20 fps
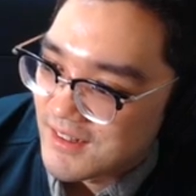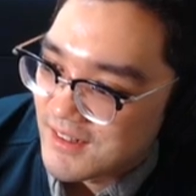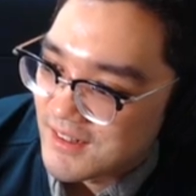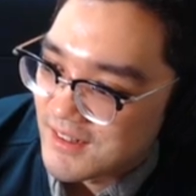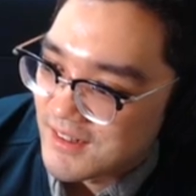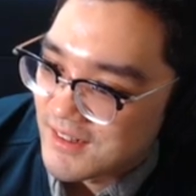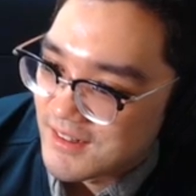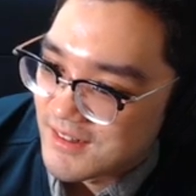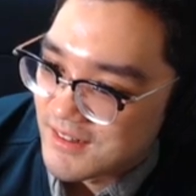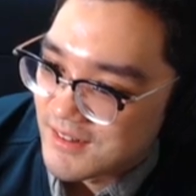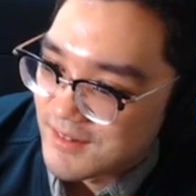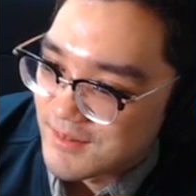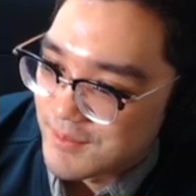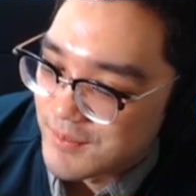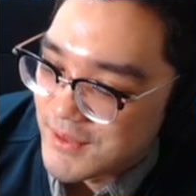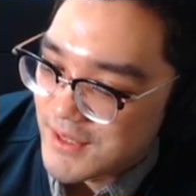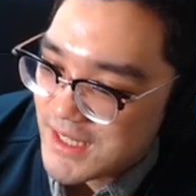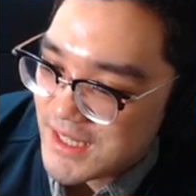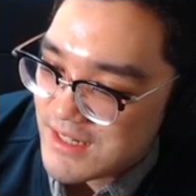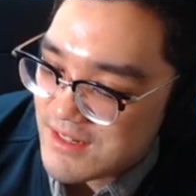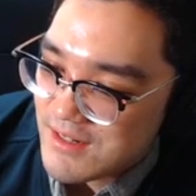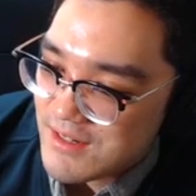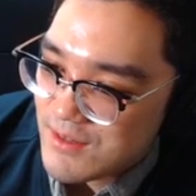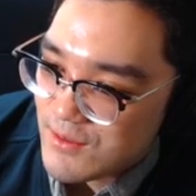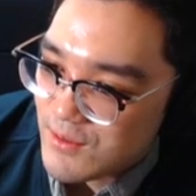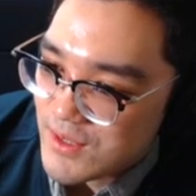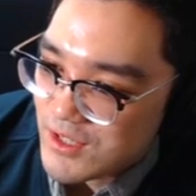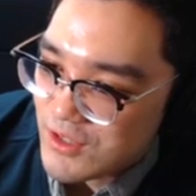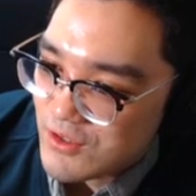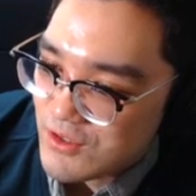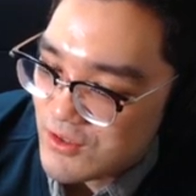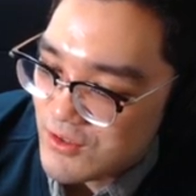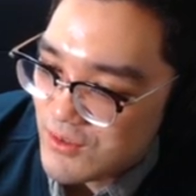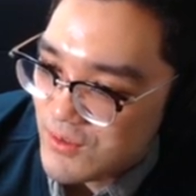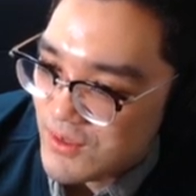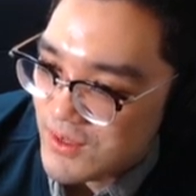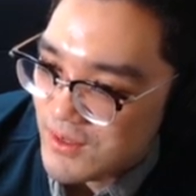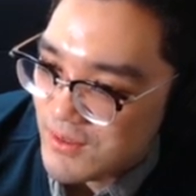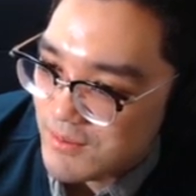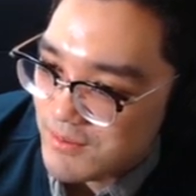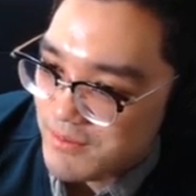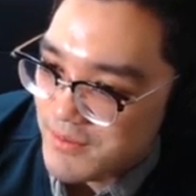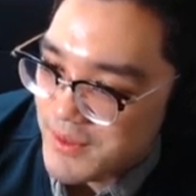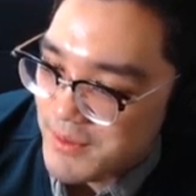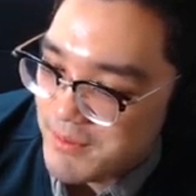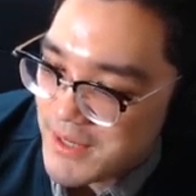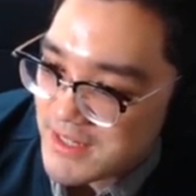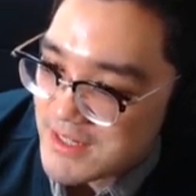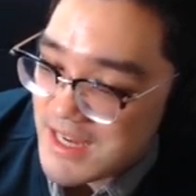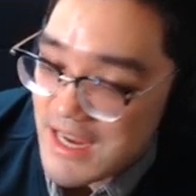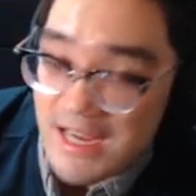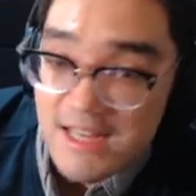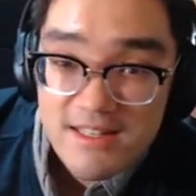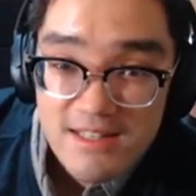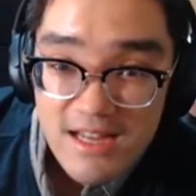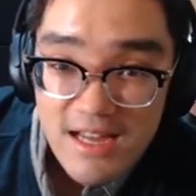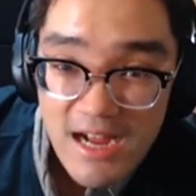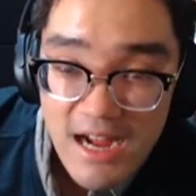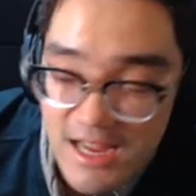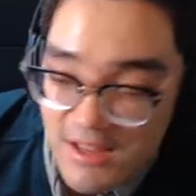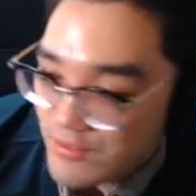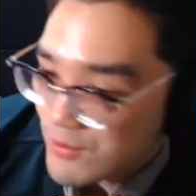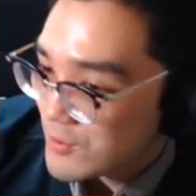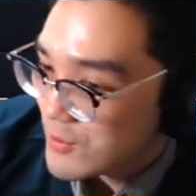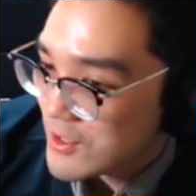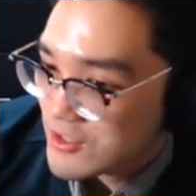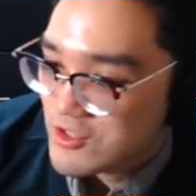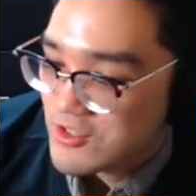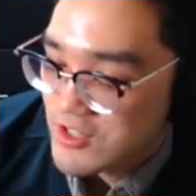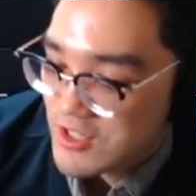Um, but yeah, Season 1 and 2 were the best. I, I haven't watched